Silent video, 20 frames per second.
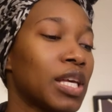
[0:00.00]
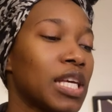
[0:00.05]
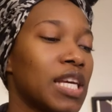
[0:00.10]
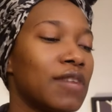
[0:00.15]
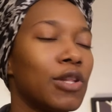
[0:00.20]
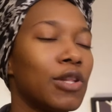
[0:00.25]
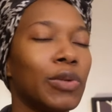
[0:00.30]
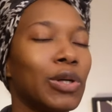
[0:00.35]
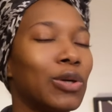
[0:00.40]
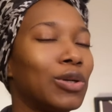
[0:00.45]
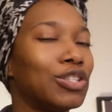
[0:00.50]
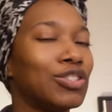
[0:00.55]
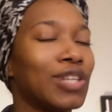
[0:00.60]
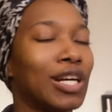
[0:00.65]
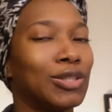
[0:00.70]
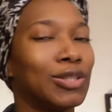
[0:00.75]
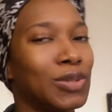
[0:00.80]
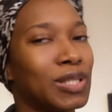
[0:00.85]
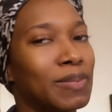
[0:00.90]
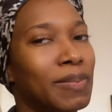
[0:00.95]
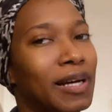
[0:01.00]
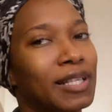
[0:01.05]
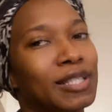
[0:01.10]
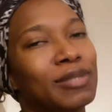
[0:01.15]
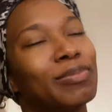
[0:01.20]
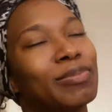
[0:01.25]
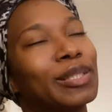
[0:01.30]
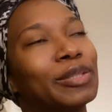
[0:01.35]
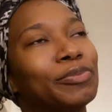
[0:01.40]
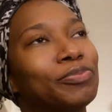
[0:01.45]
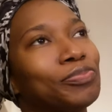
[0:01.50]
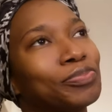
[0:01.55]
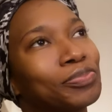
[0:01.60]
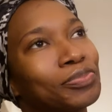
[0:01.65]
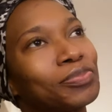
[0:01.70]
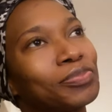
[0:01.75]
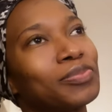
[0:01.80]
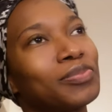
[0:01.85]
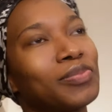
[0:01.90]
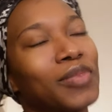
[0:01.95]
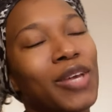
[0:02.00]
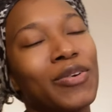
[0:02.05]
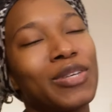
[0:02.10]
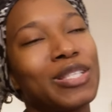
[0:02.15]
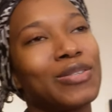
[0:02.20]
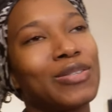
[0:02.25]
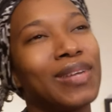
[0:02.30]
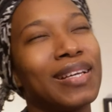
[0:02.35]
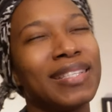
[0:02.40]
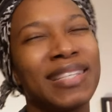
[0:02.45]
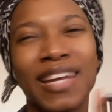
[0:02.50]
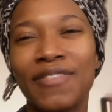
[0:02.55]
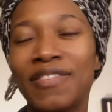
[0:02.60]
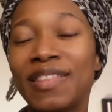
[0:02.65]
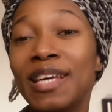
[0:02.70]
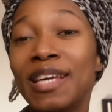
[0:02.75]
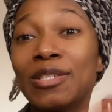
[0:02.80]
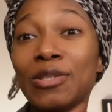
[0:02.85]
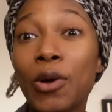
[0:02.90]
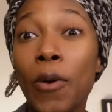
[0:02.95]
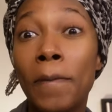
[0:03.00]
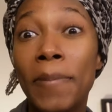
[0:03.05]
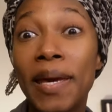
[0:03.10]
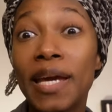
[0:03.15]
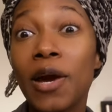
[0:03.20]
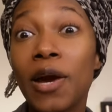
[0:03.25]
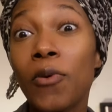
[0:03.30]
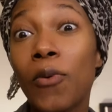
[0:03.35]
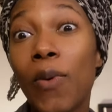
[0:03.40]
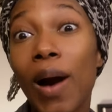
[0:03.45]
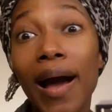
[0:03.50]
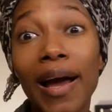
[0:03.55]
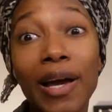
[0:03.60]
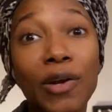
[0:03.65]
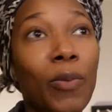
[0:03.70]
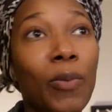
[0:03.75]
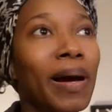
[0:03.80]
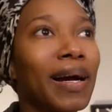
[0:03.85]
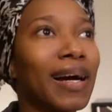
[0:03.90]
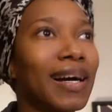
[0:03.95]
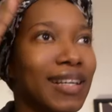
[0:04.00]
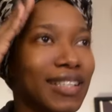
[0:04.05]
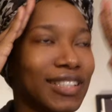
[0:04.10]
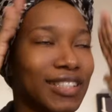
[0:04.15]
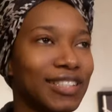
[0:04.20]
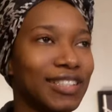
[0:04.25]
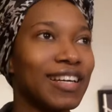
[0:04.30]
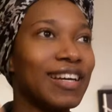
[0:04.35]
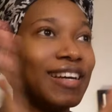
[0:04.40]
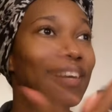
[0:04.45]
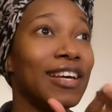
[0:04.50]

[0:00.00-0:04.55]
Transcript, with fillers: Even though we only tried two spots, but it was so nice. And everything's so big and wide. Oh my gosh.